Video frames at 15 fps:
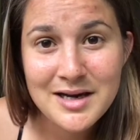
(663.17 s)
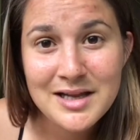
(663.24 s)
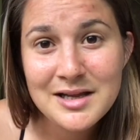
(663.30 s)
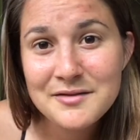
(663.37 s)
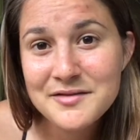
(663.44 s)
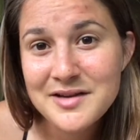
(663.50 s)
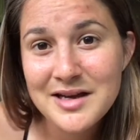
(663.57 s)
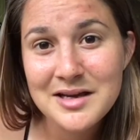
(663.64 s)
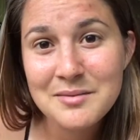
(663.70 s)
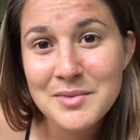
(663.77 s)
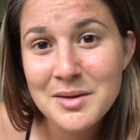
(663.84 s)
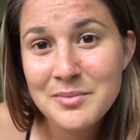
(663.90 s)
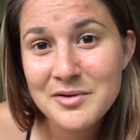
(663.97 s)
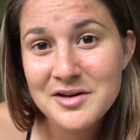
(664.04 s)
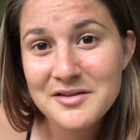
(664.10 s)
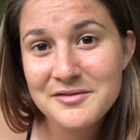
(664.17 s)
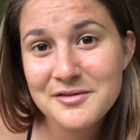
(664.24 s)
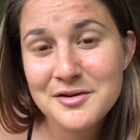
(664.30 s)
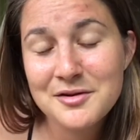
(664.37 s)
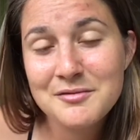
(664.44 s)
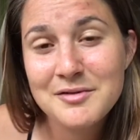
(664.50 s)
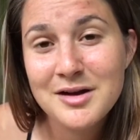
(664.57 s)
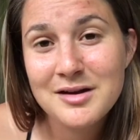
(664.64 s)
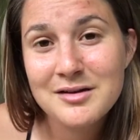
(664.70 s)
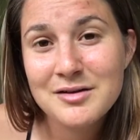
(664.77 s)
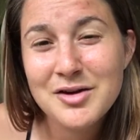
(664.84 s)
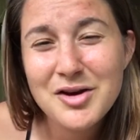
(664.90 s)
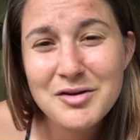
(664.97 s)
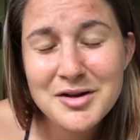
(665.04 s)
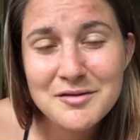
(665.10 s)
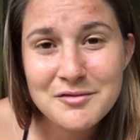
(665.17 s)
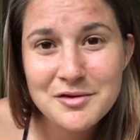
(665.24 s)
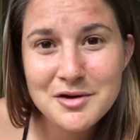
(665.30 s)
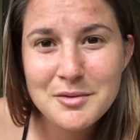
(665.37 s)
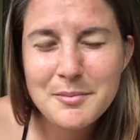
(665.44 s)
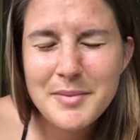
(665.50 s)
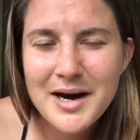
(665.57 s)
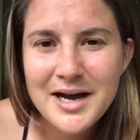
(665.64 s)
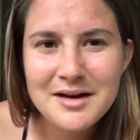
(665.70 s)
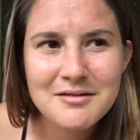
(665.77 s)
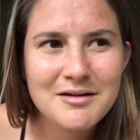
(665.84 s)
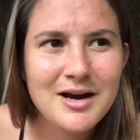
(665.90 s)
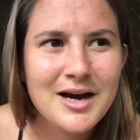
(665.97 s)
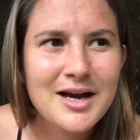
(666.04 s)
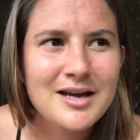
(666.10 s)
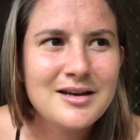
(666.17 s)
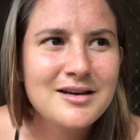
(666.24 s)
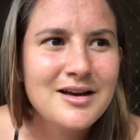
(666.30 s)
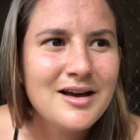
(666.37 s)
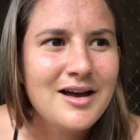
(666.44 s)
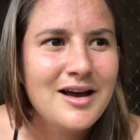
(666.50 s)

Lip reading: I love taking my body for a run, going for a bike ride,